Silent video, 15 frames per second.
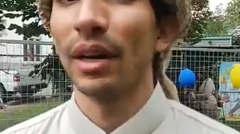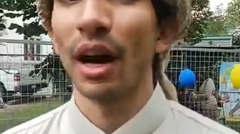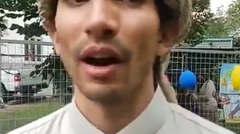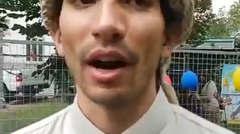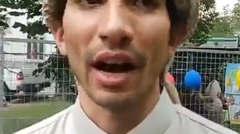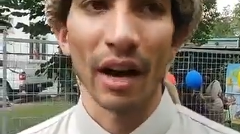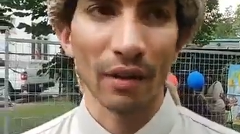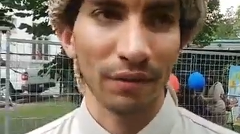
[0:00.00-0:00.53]

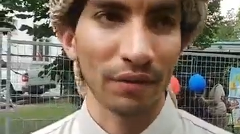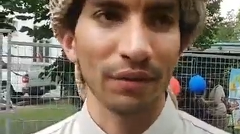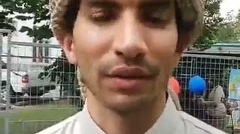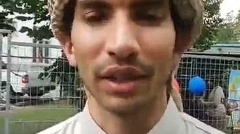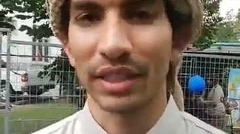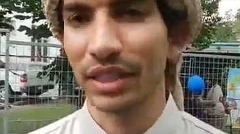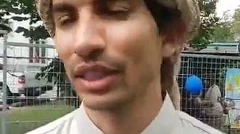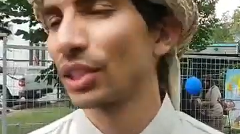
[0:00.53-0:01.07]
I have
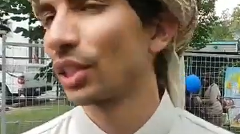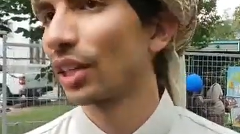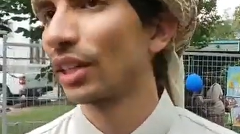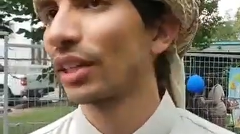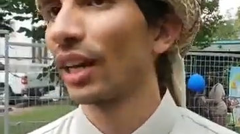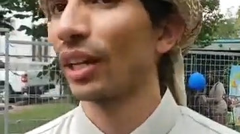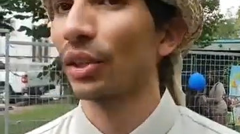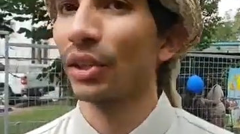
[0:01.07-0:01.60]
a sister in
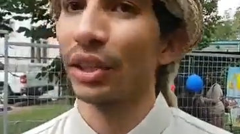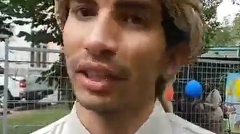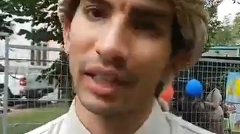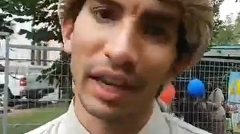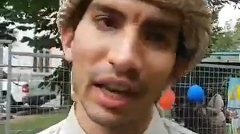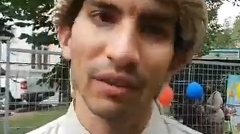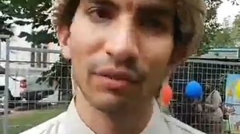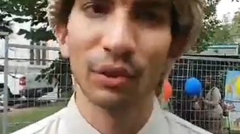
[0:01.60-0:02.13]
Calgary, and
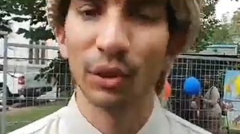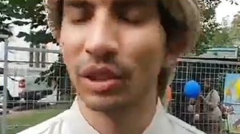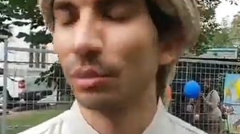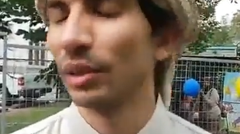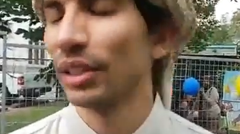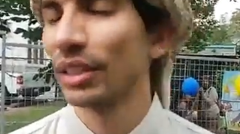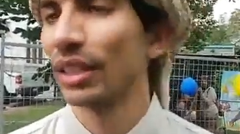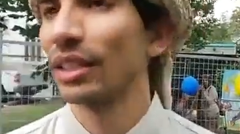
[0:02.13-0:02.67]
I have 2
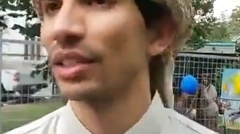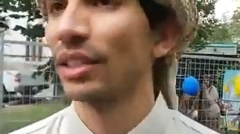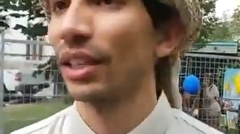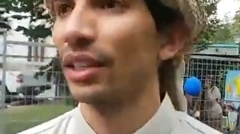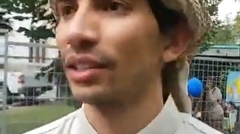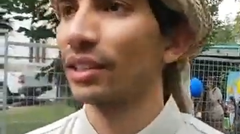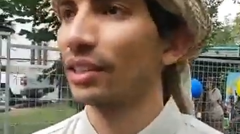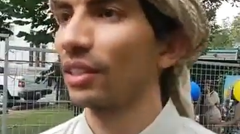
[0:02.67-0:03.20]
siblings in the
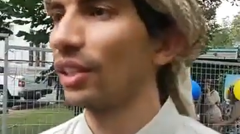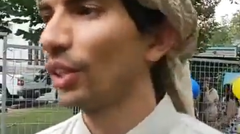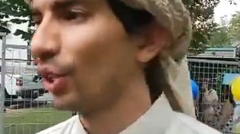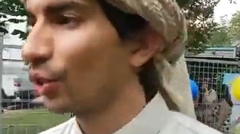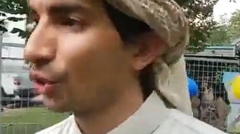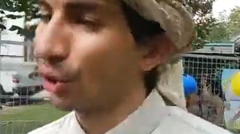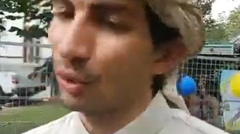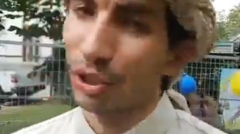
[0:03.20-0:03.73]
States.
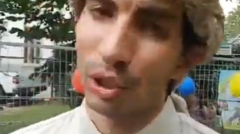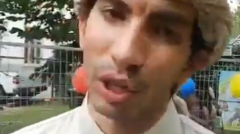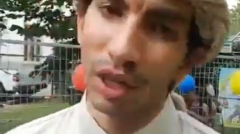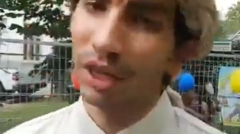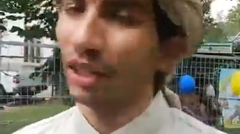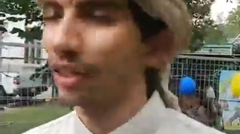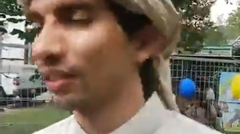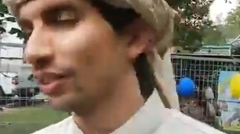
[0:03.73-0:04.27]
So we're
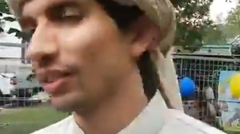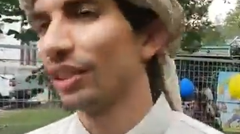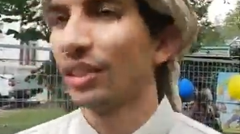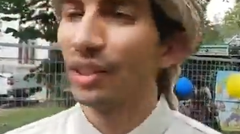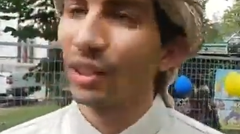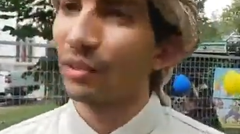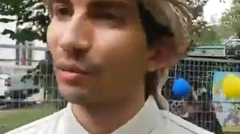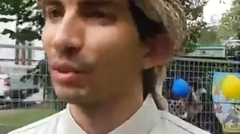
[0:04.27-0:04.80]
trying
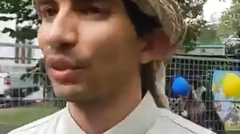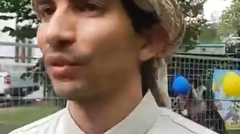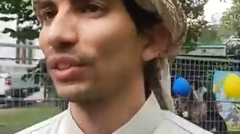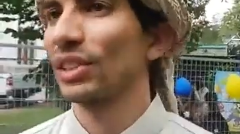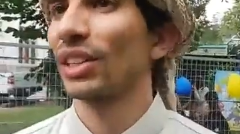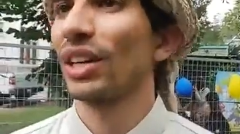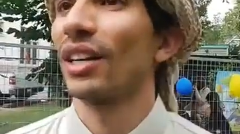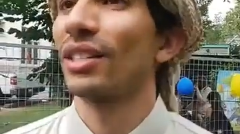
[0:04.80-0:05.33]
from
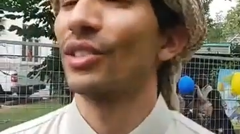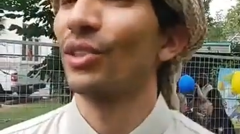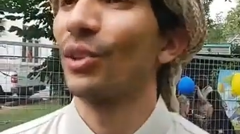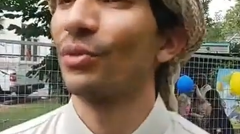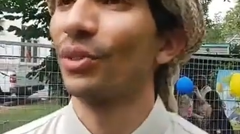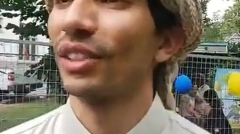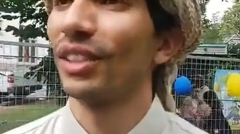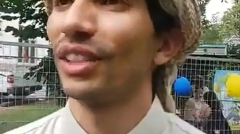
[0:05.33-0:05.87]
different sides, and
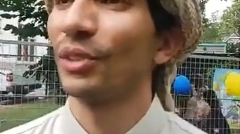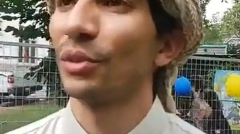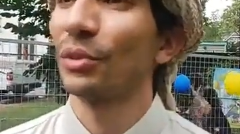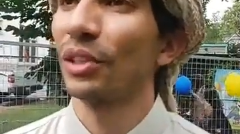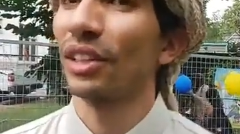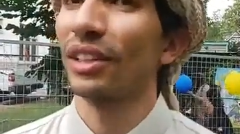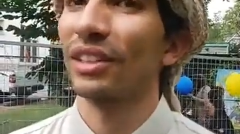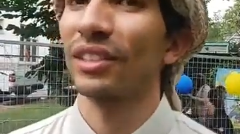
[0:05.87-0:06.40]
hopefully it will
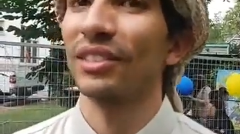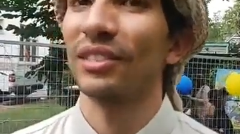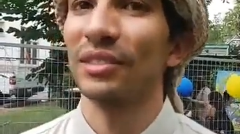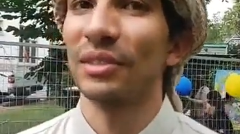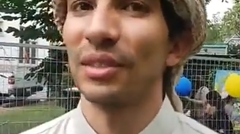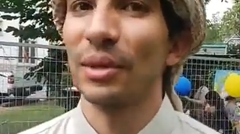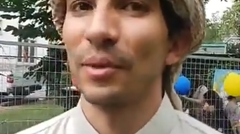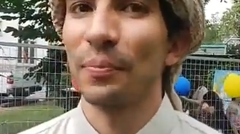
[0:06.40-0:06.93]
work.
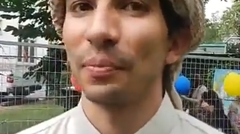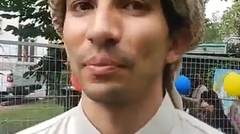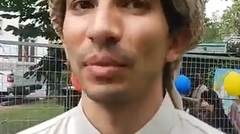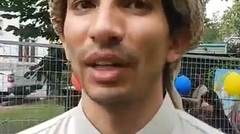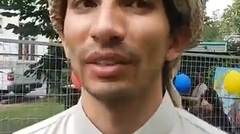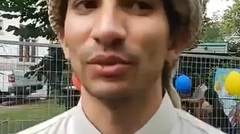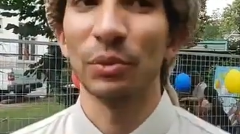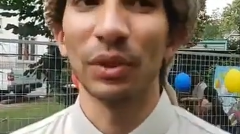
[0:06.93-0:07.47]

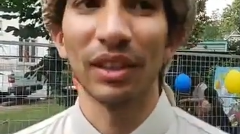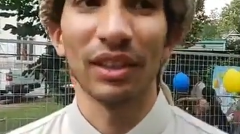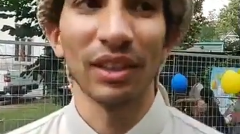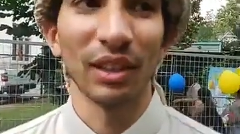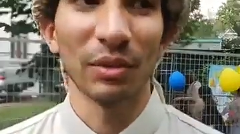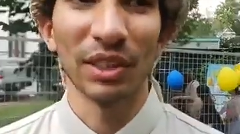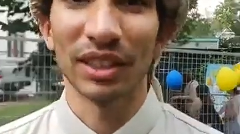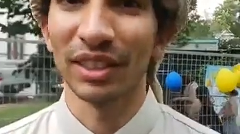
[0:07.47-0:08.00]
But with
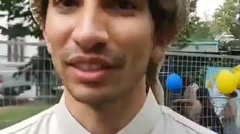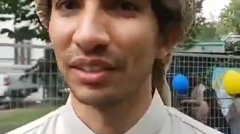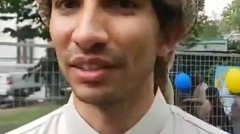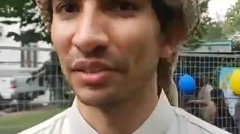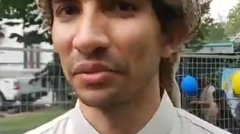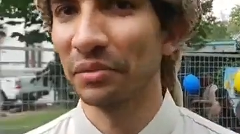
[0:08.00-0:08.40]
the recent